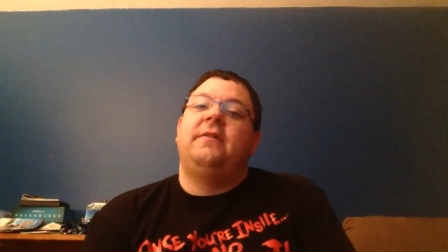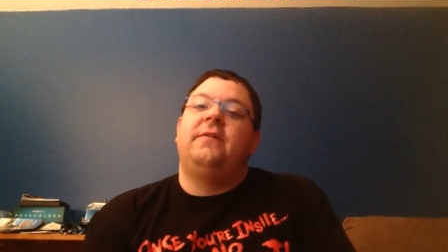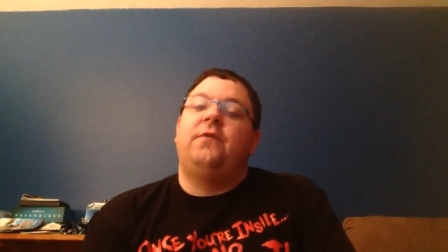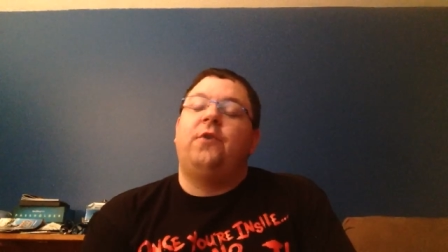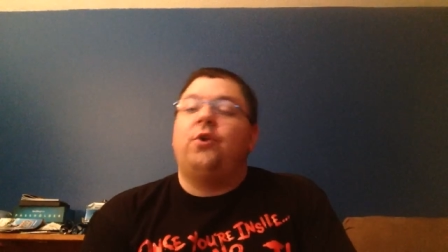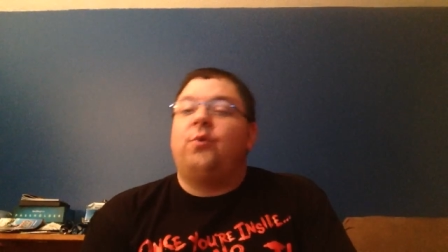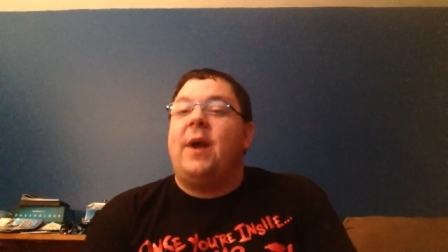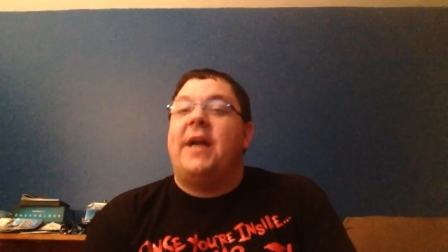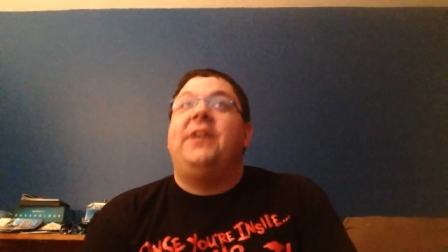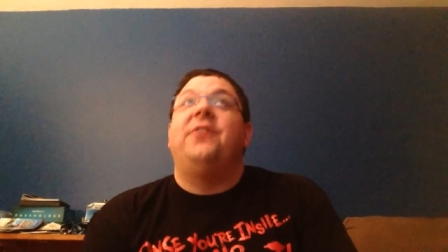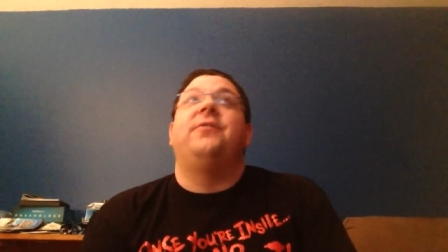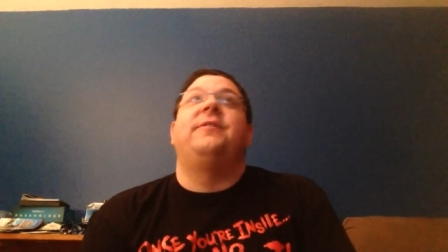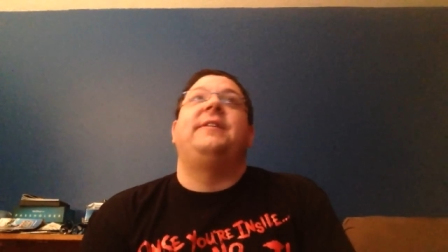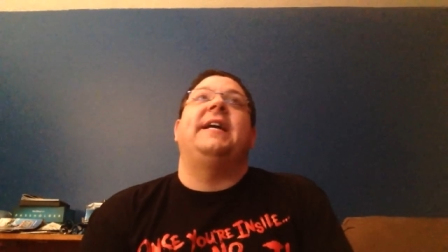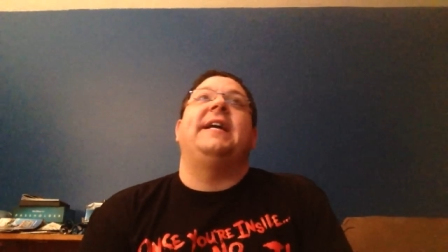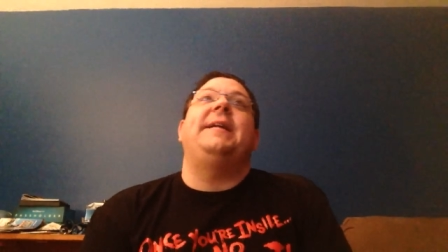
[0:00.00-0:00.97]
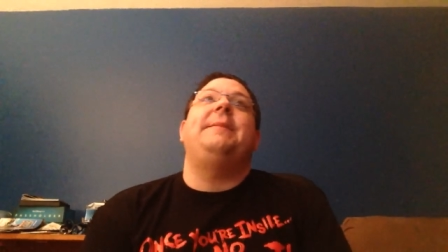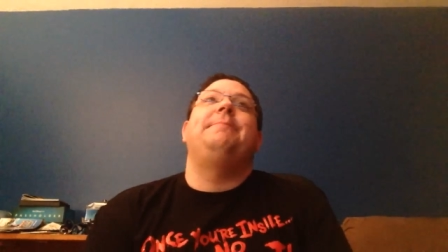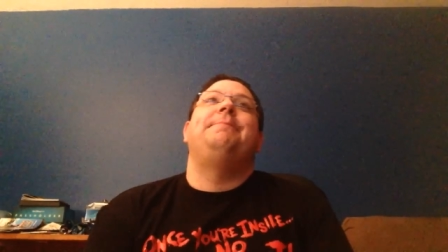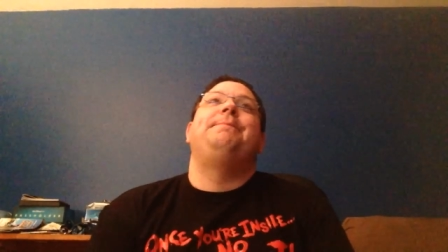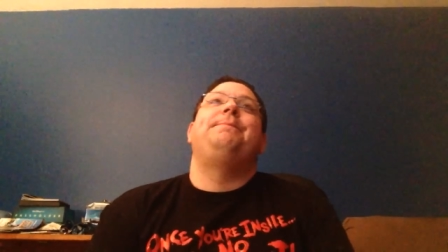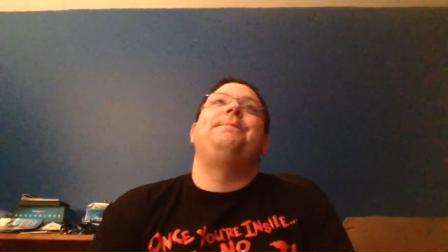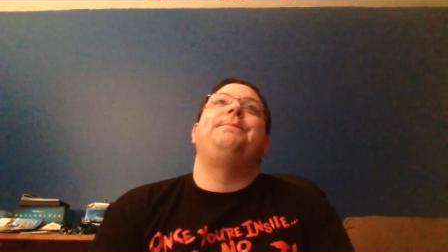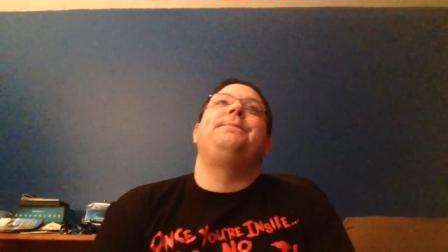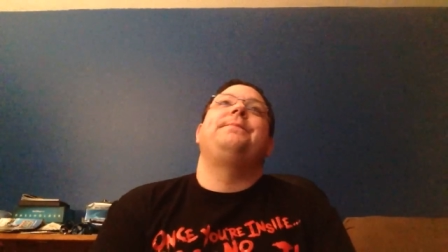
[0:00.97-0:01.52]
for a regular ticket
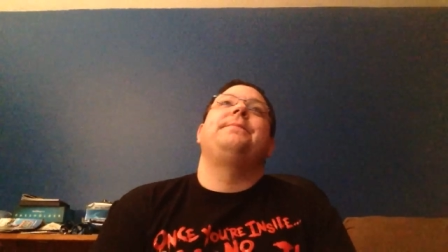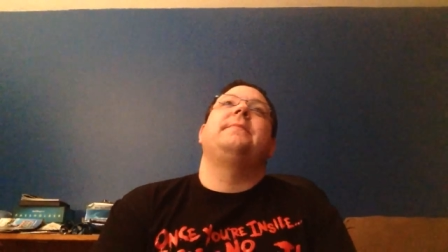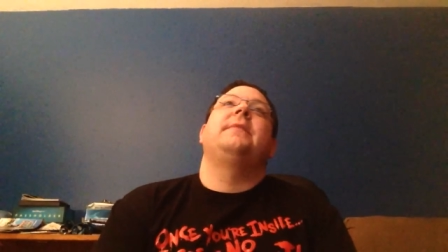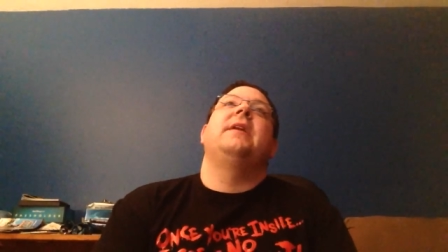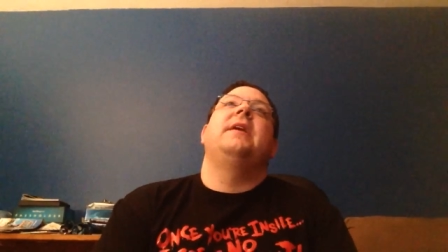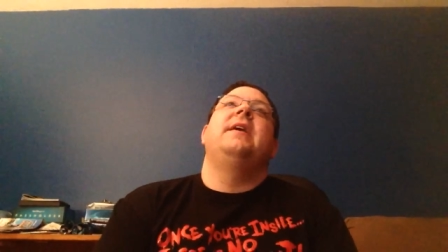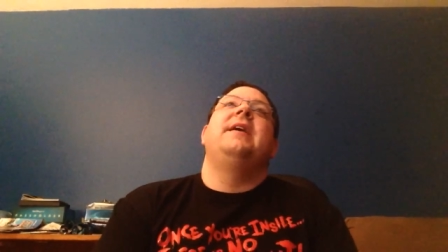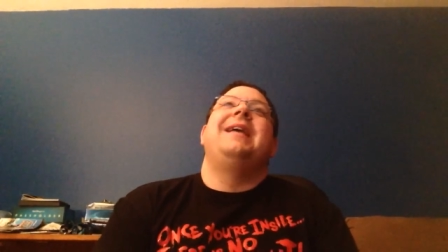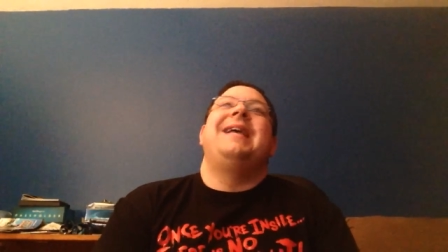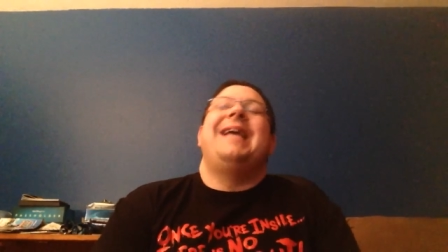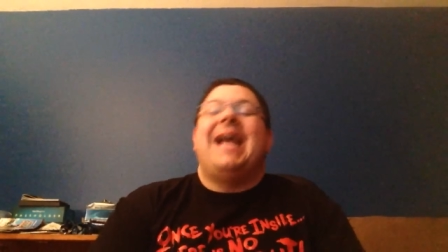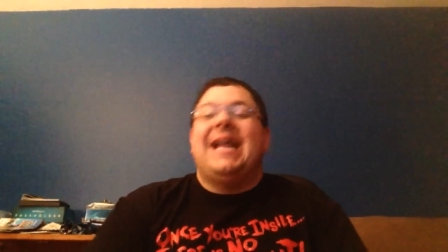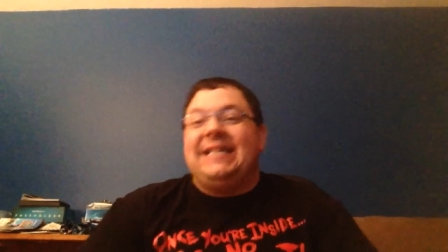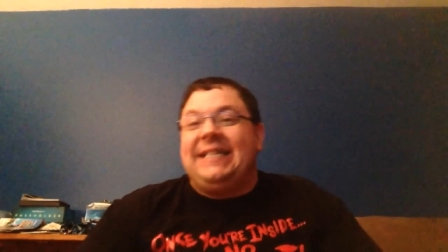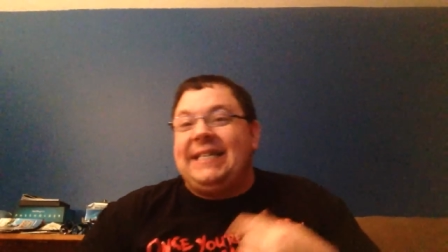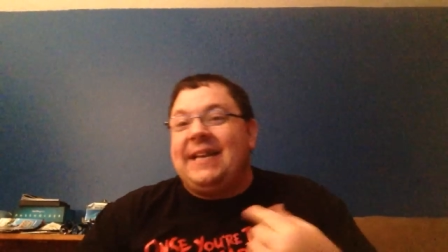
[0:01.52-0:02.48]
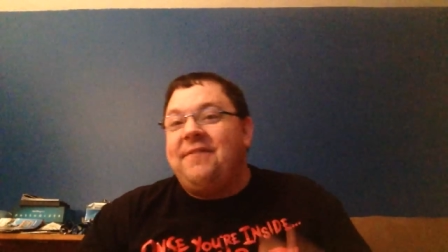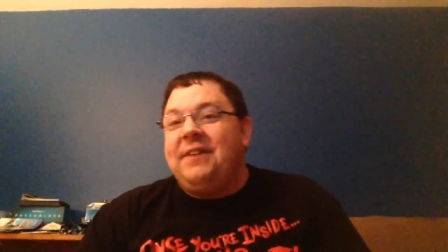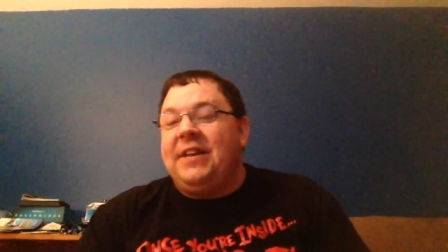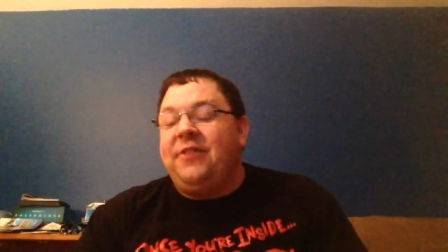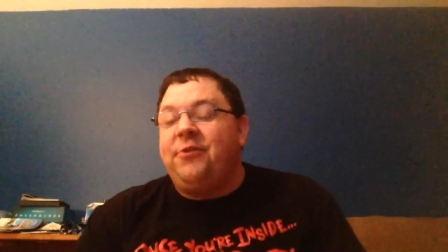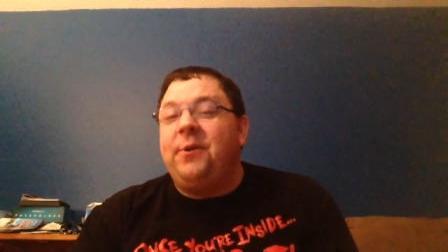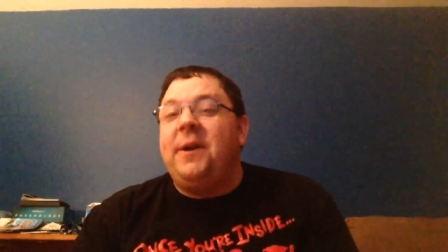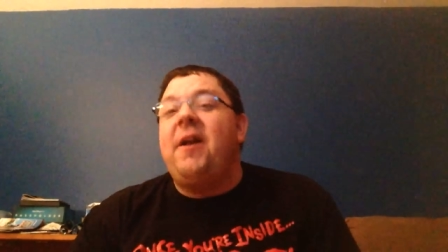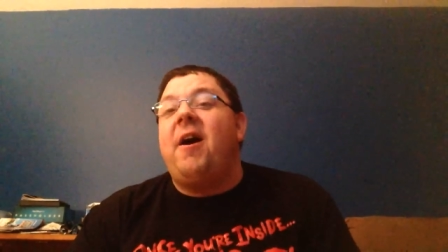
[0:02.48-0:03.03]
and
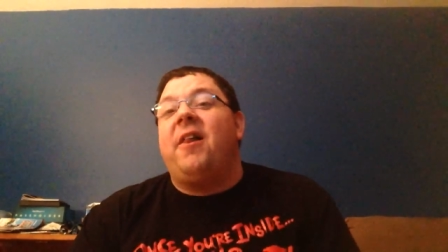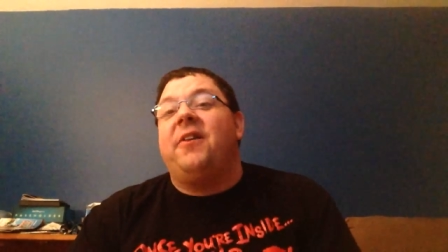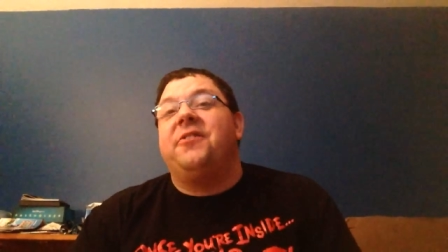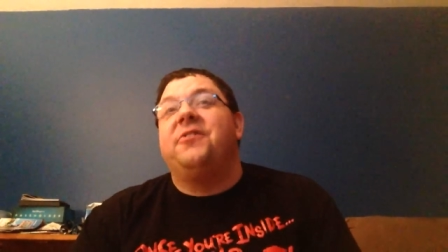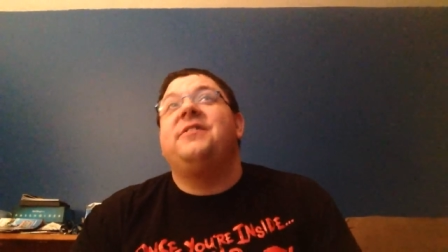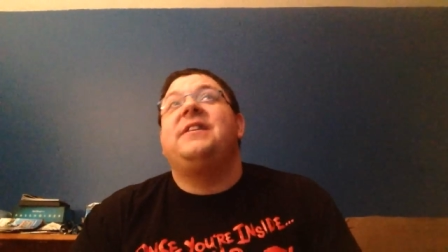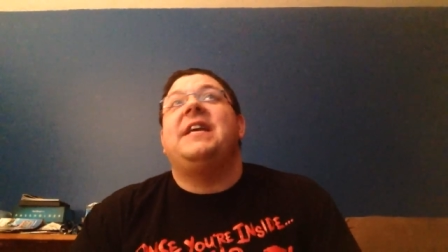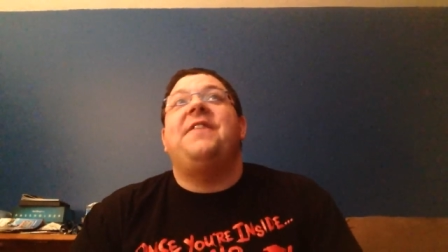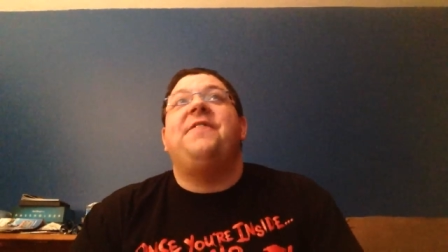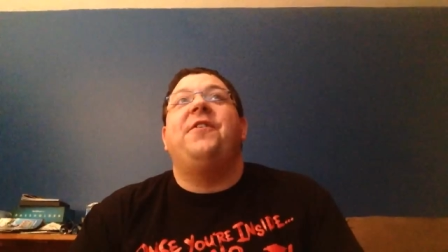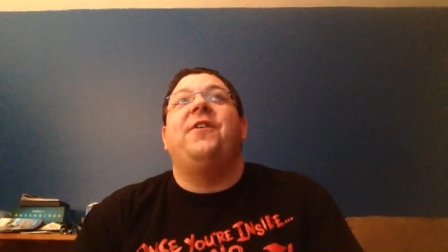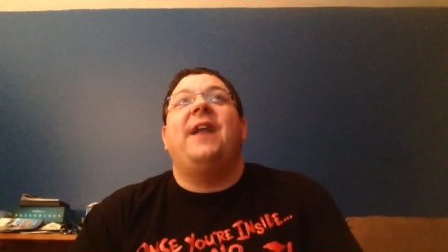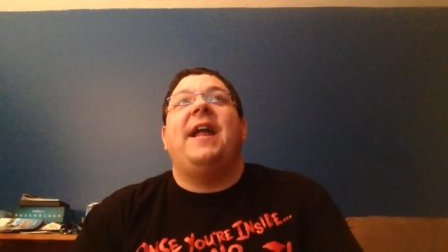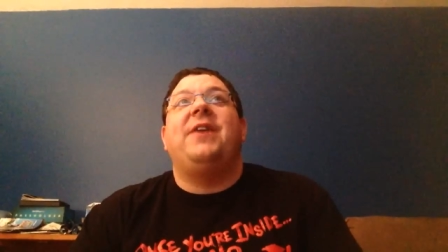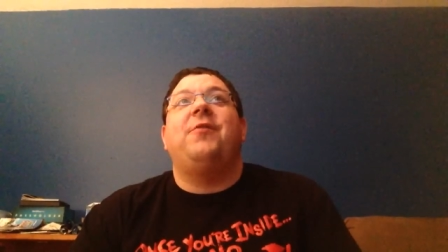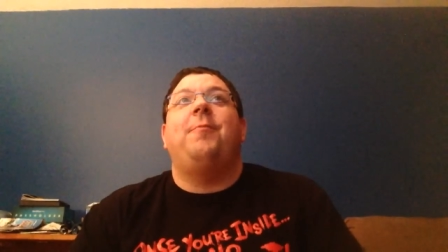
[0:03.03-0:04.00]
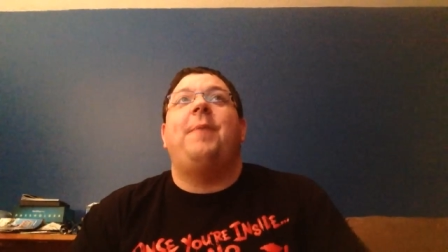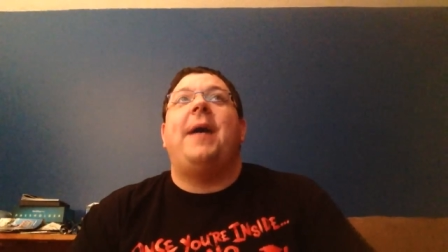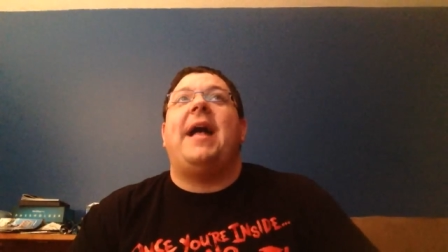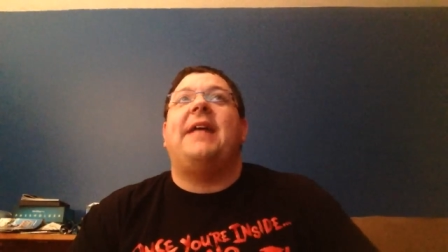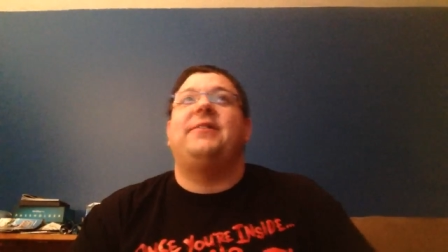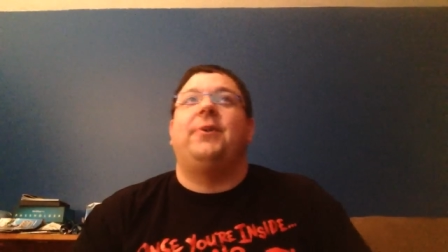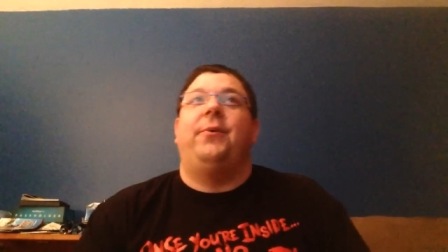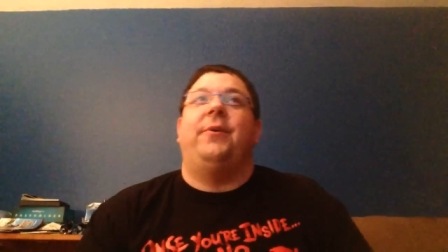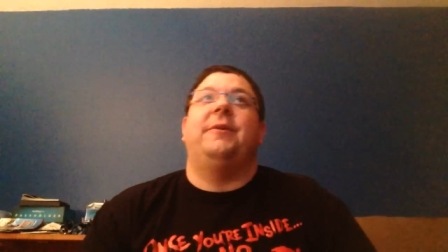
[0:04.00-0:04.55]
$73 if you're an annual
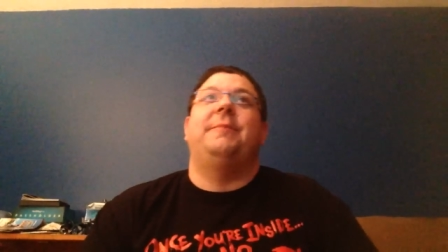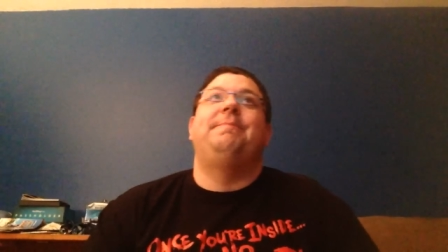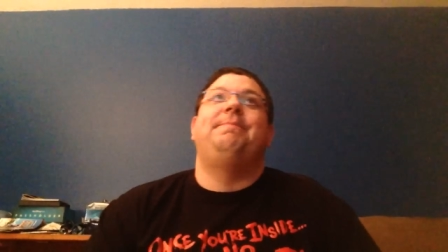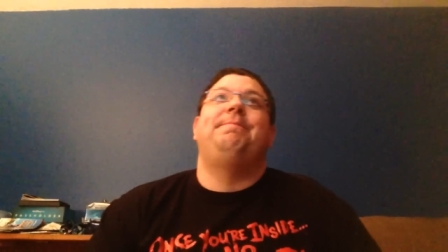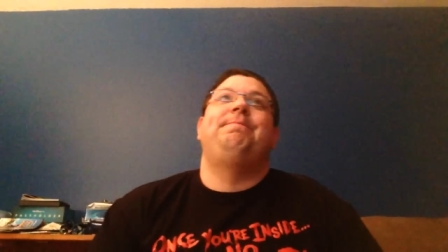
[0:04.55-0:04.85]
pass holder.